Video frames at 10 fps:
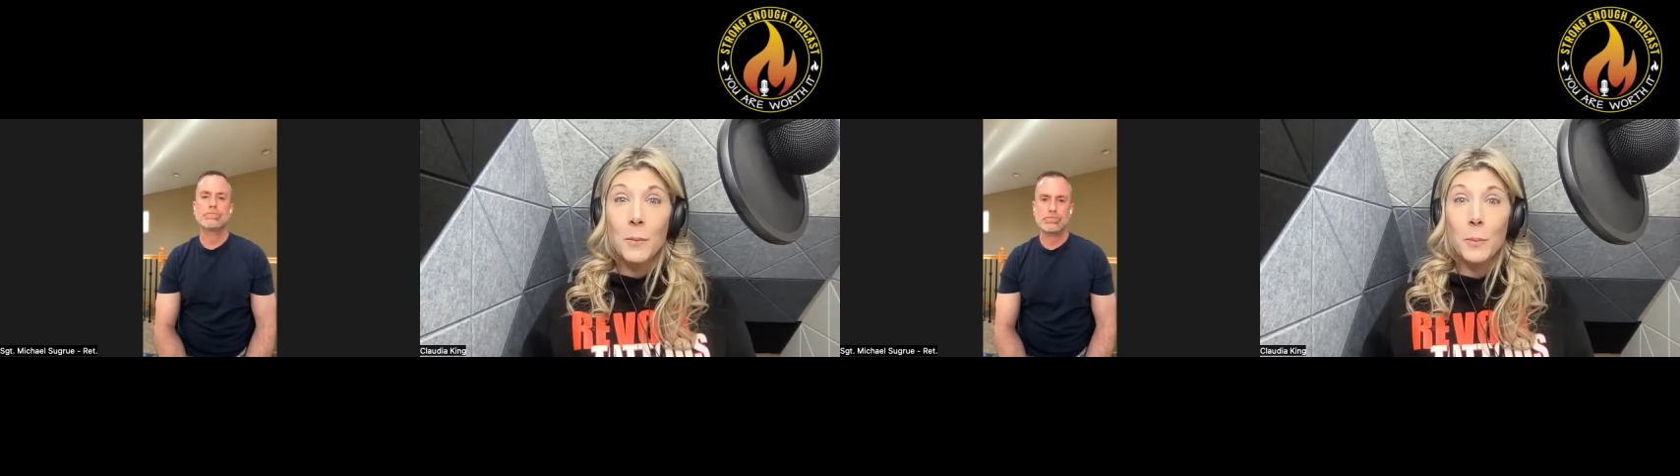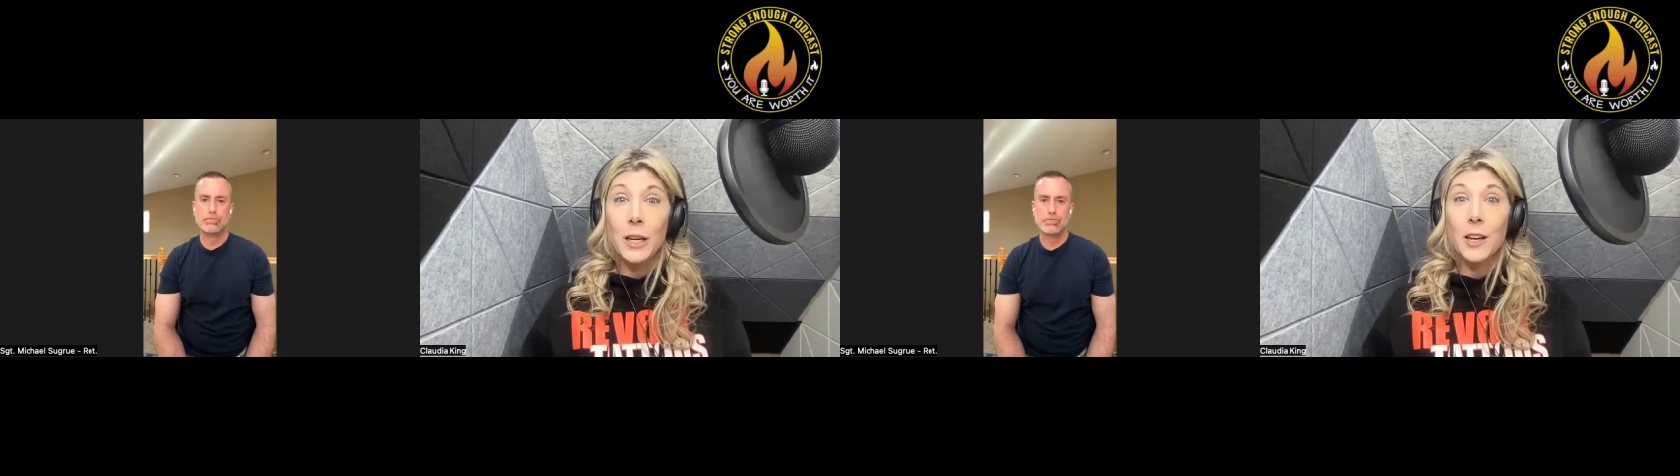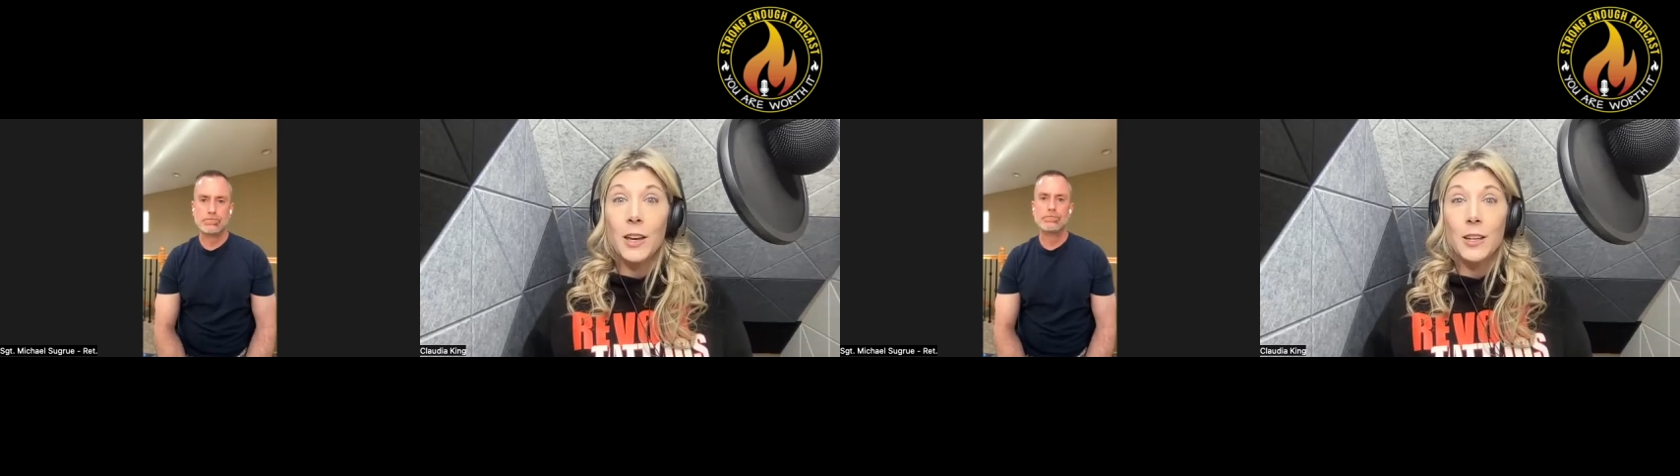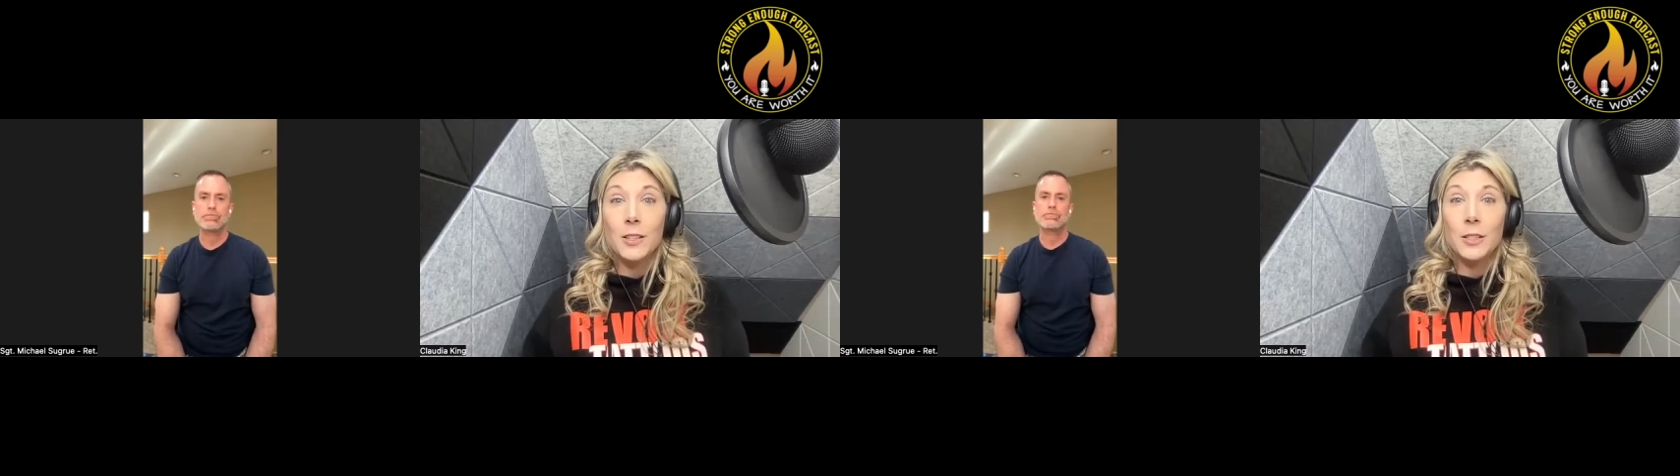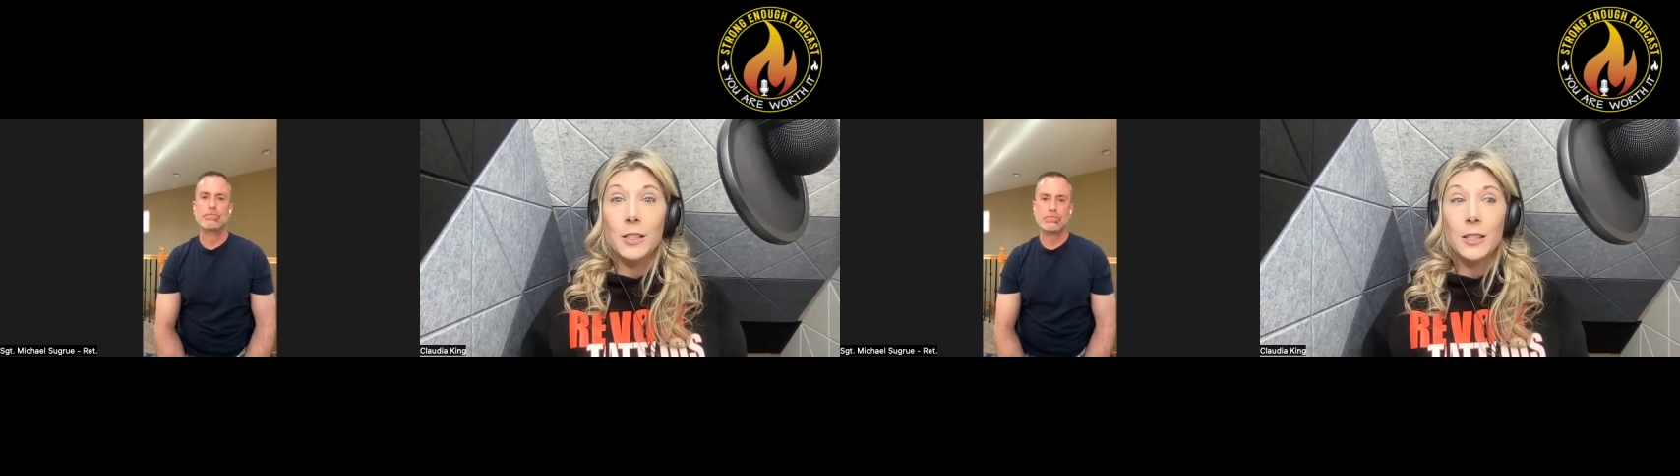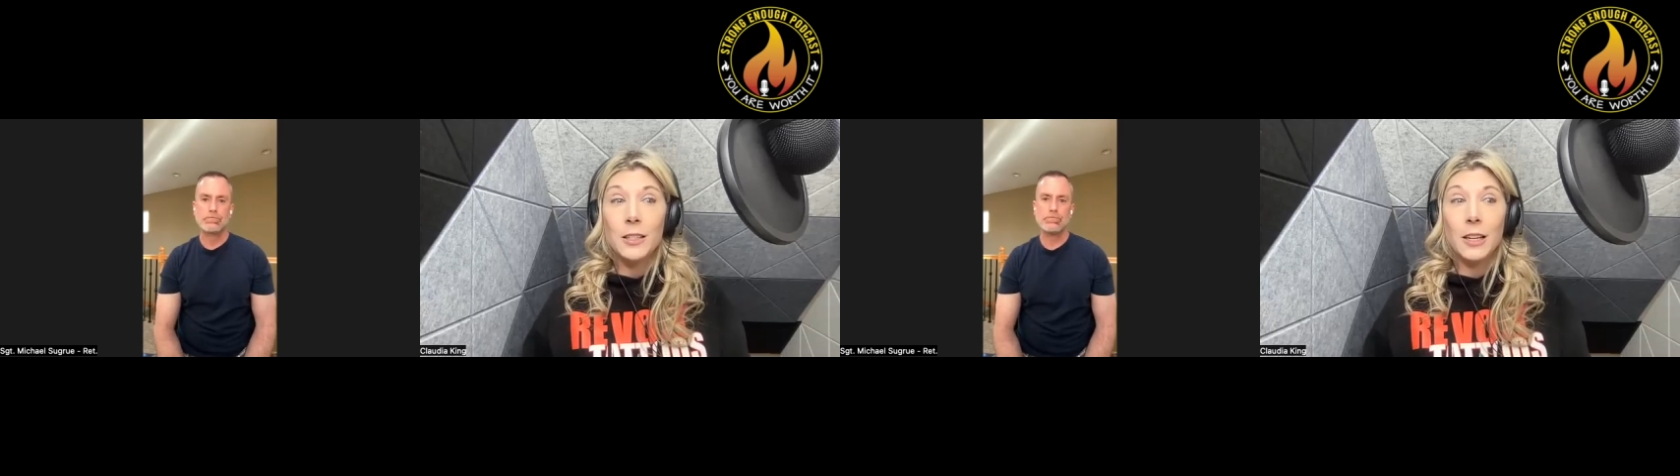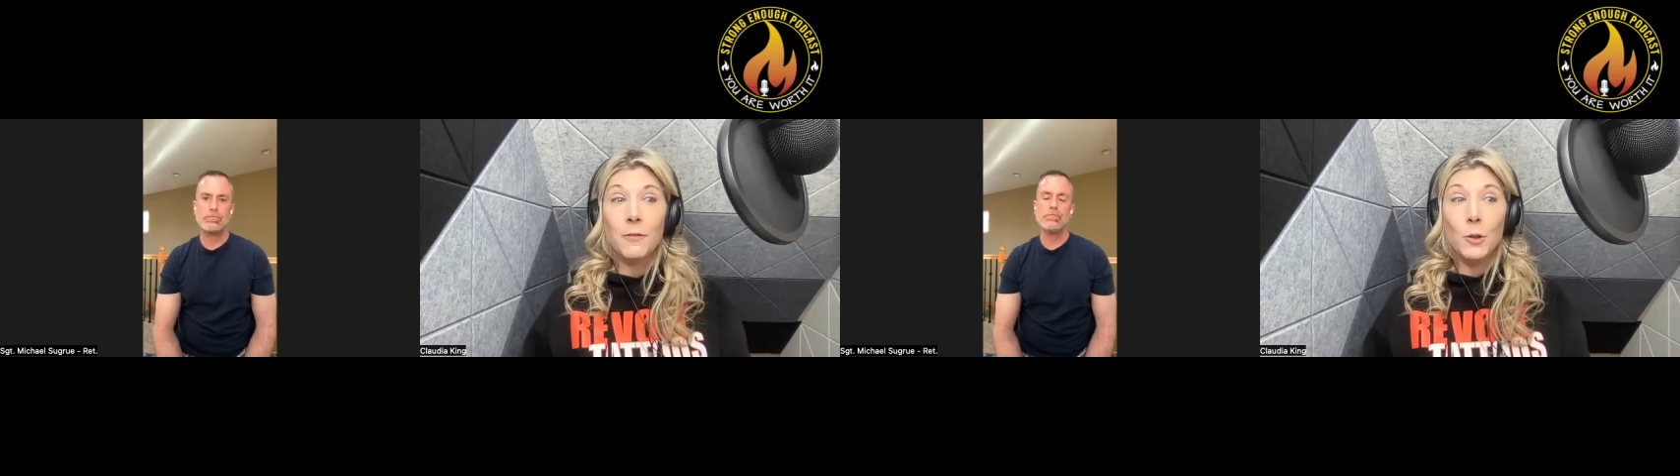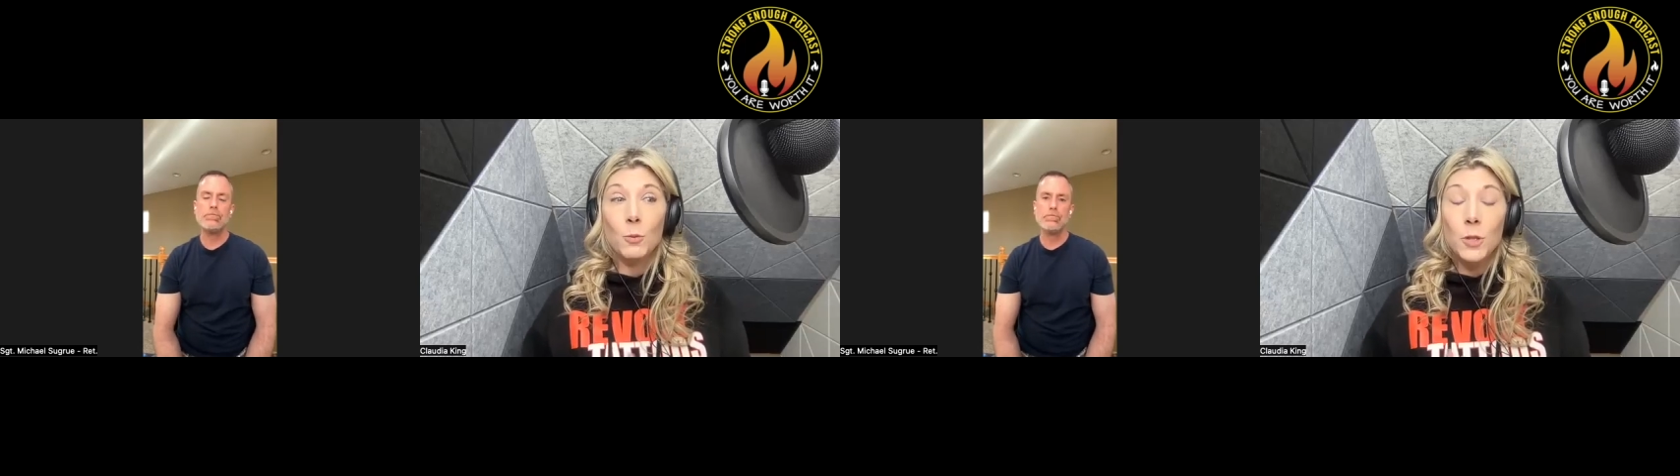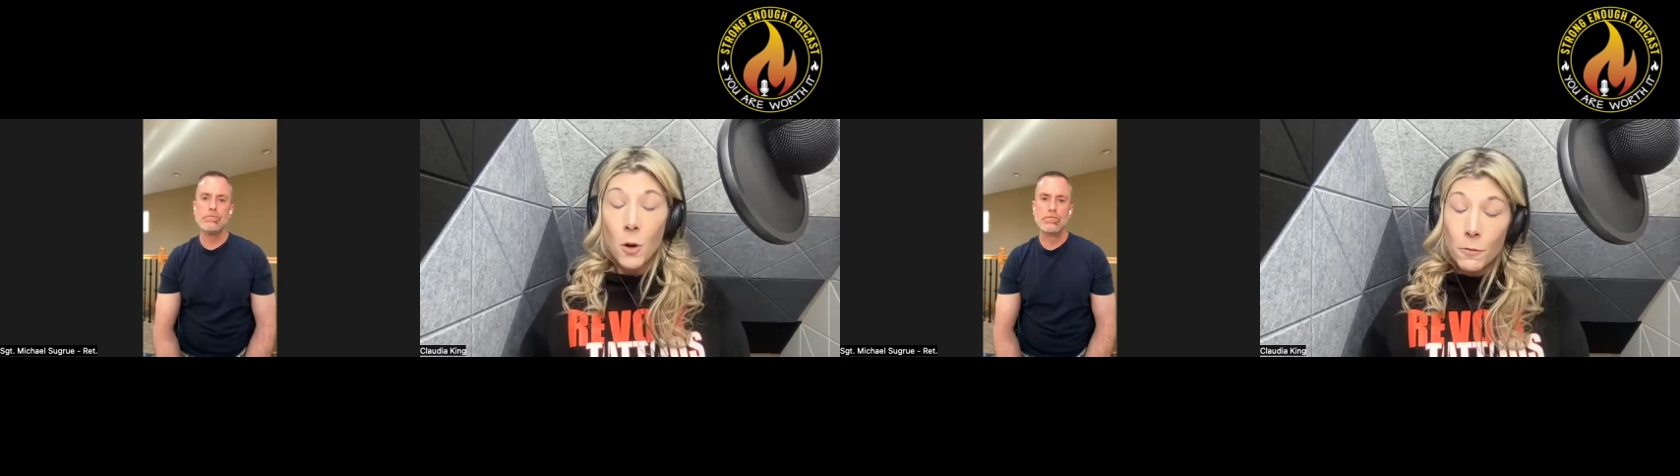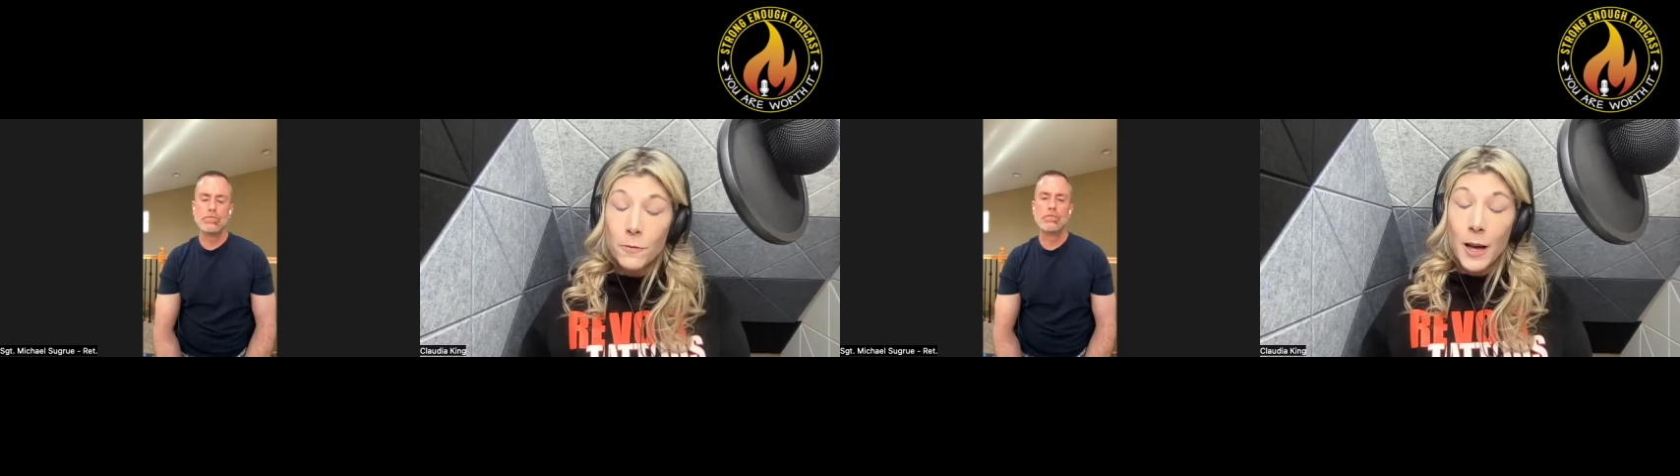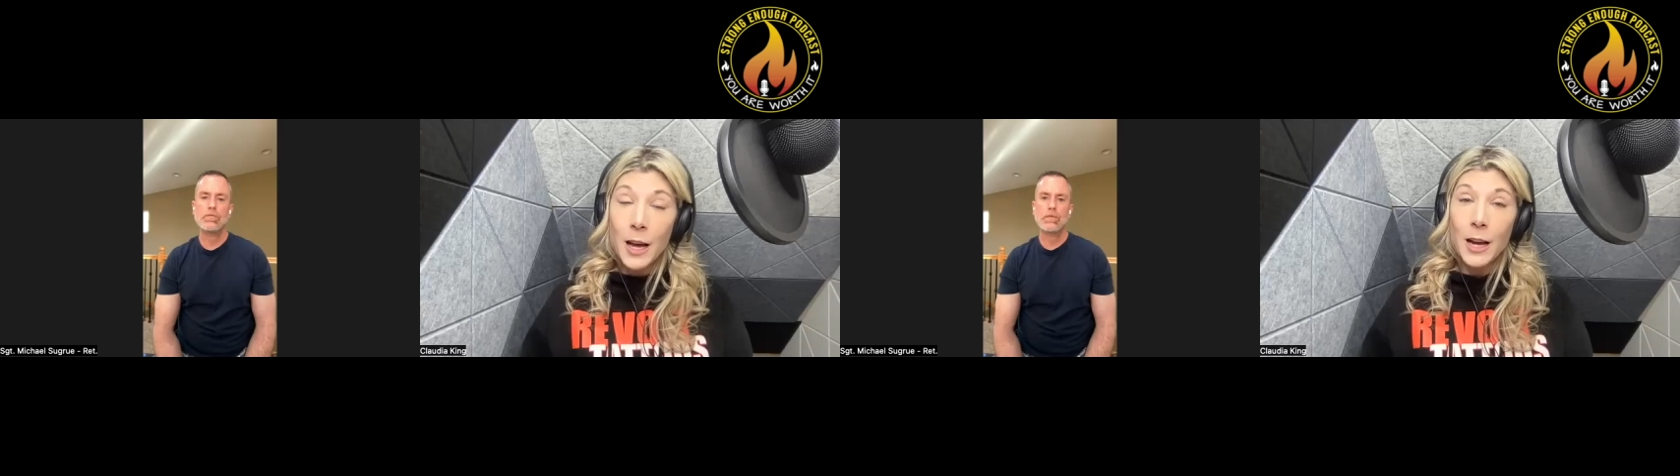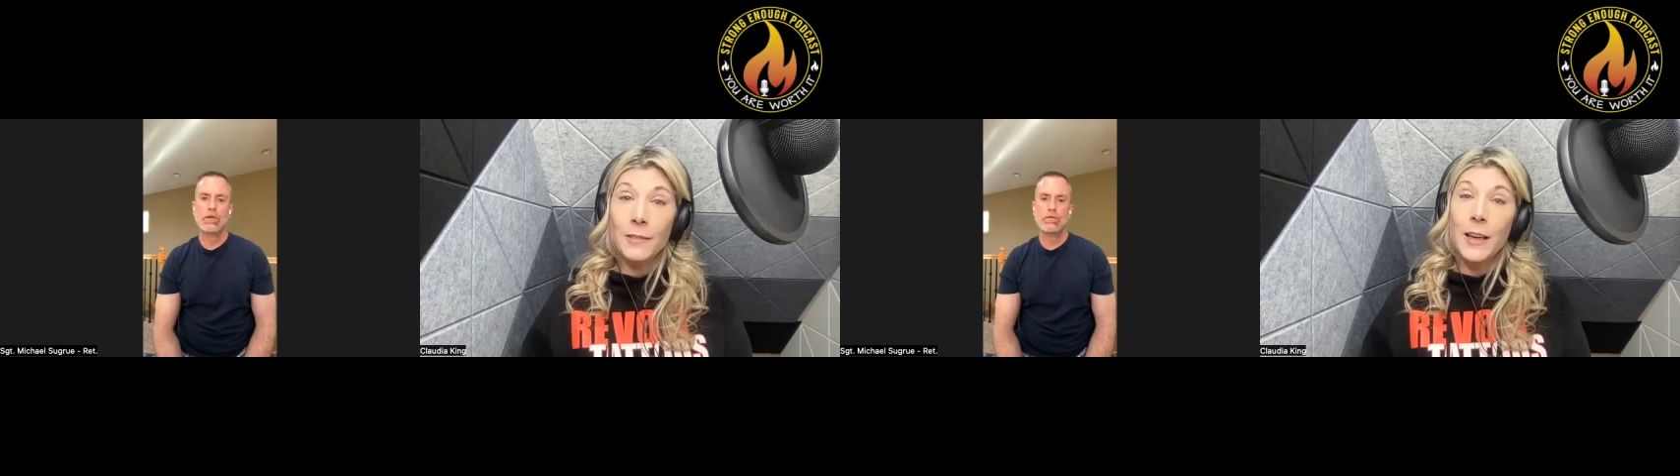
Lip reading: Because if you don't find